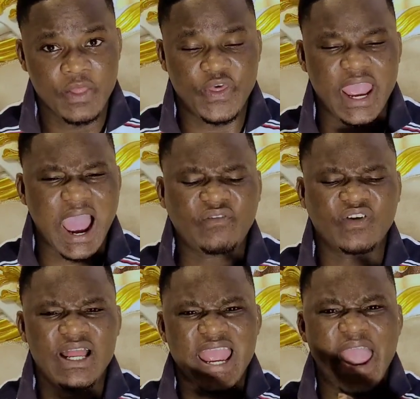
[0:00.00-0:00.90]
they have
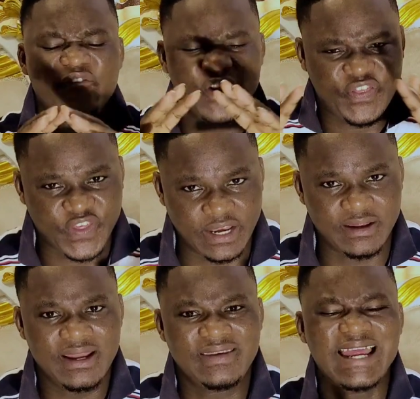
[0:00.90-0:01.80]

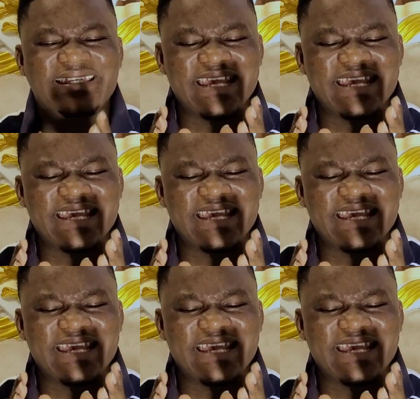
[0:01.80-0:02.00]
everything that